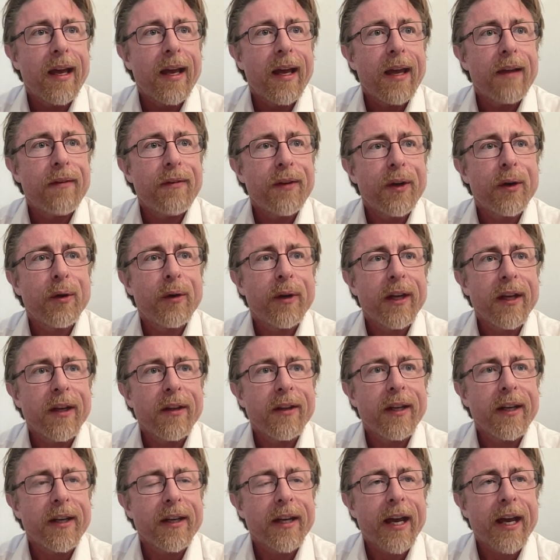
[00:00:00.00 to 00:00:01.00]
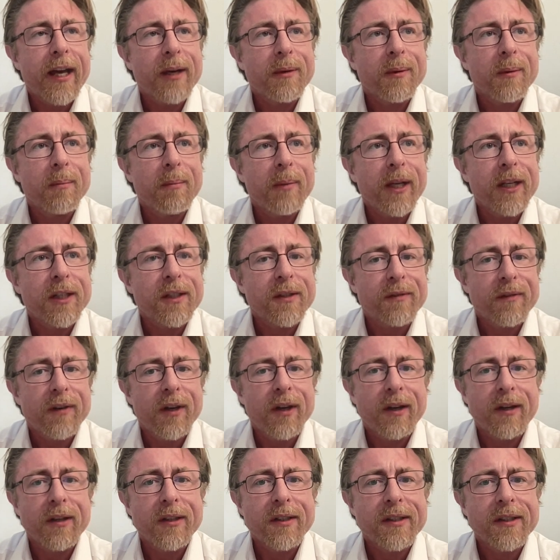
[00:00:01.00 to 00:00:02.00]
If you don't heal the attachment piece
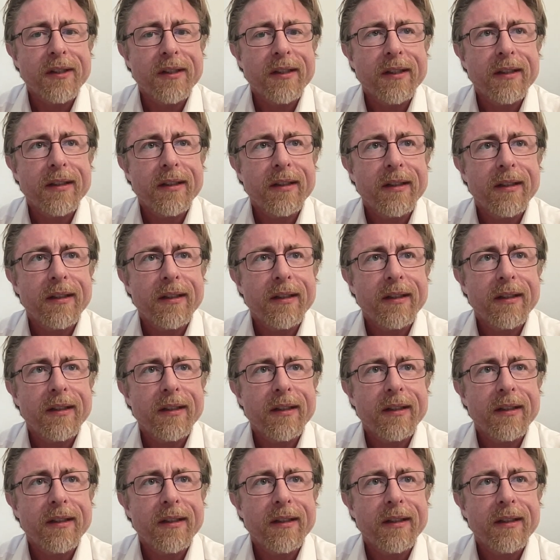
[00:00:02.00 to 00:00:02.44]
first,